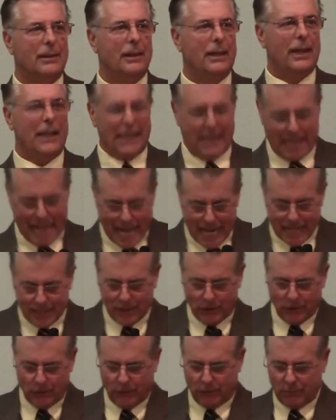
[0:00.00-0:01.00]
And it
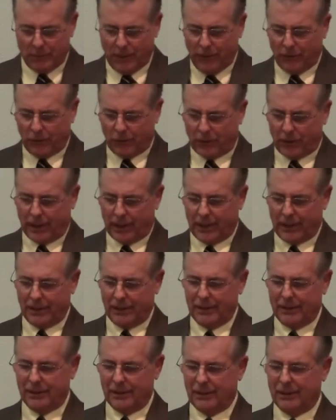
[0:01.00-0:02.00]
added to his misery.
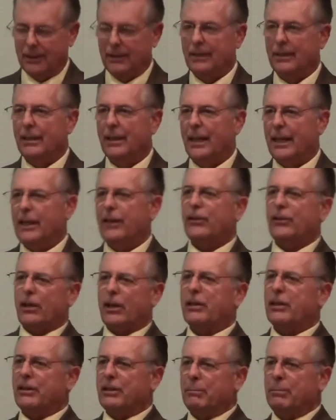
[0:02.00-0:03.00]
And he
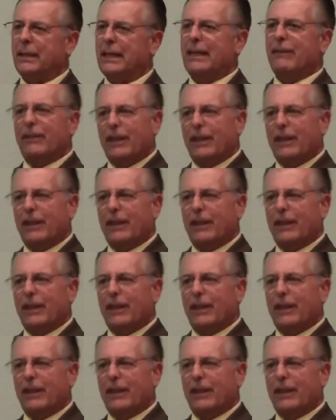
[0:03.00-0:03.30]
started to believe